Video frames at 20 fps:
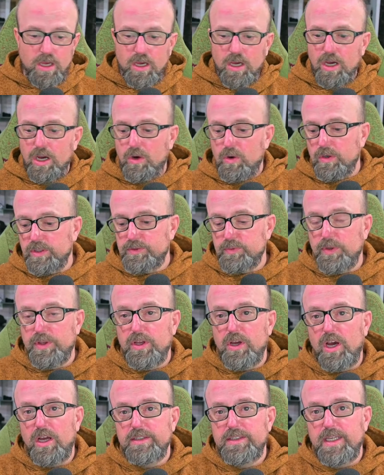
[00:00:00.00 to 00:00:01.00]
Of course, with
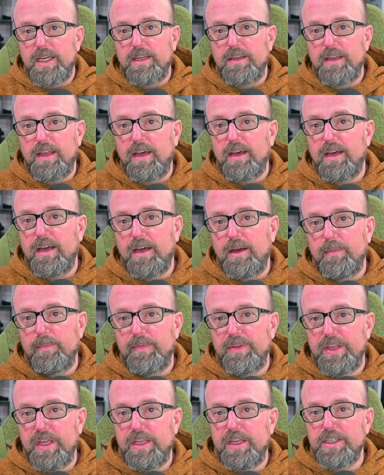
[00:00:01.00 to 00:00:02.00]
content,
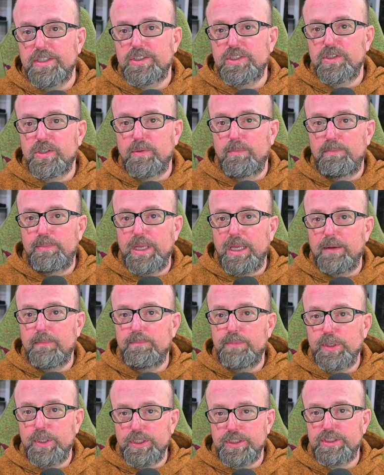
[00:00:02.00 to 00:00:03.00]
the initial big
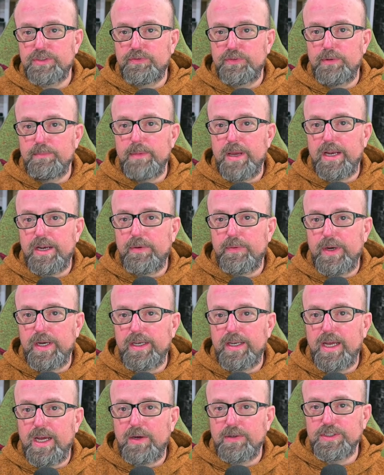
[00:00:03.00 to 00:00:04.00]
push for Meta right
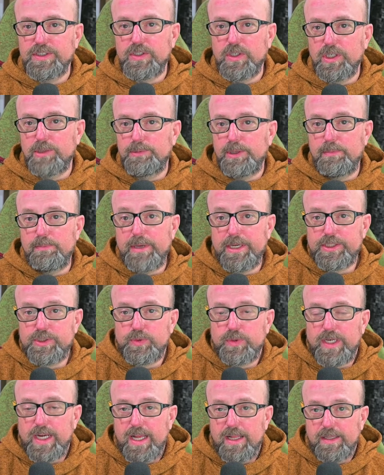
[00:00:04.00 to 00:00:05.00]
now is going to be
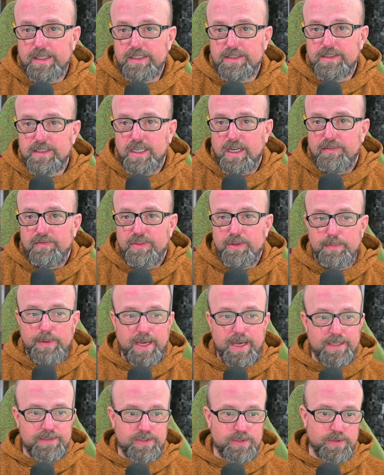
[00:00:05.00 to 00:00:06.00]
mixed reality stuff. The
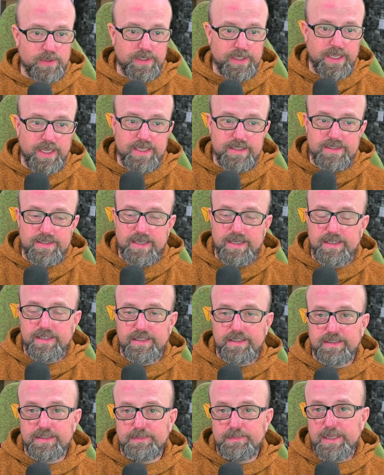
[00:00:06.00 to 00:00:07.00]
pass-through on the headset
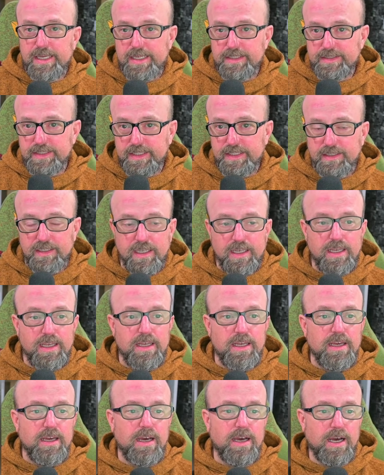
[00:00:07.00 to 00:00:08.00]
is amazing.
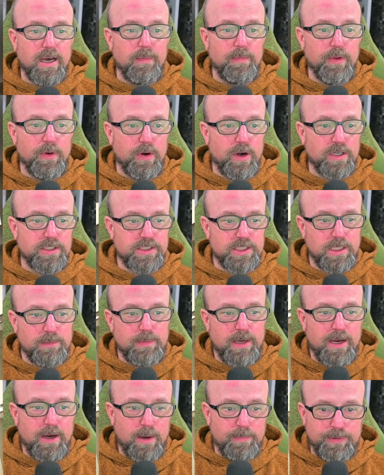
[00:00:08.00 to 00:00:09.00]
There are some
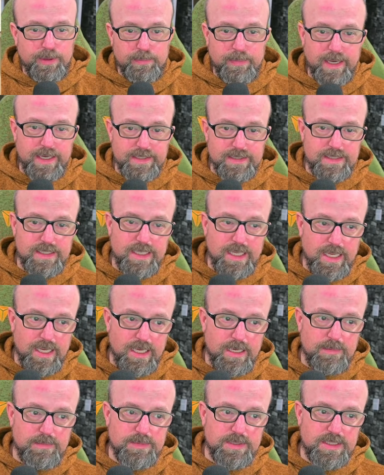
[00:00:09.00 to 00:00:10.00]
optimized
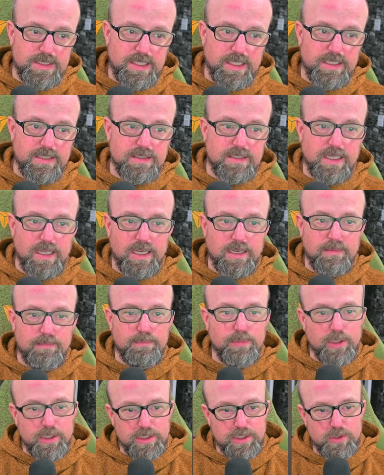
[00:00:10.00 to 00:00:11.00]
games, things like
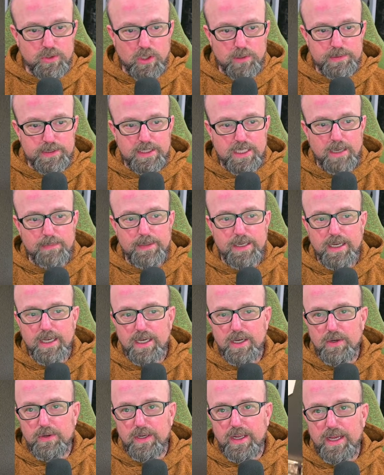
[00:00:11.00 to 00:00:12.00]
Bulletstorm's coming
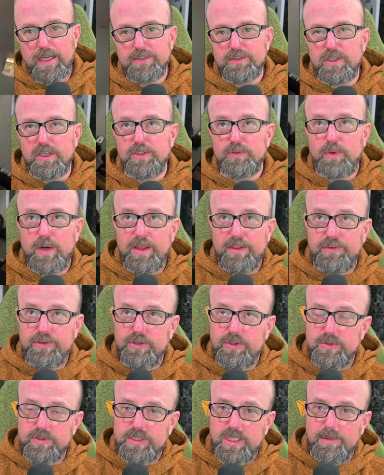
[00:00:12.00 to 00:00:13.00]
out, Asgard Wrath
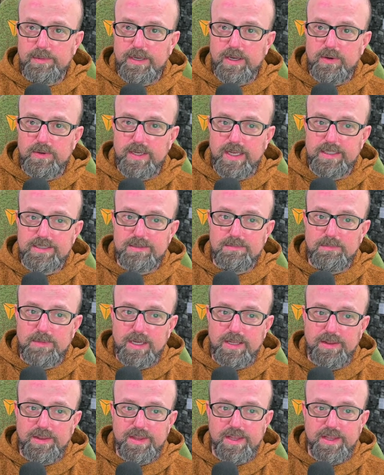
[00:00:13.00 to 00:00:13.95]
2 is coming out next month.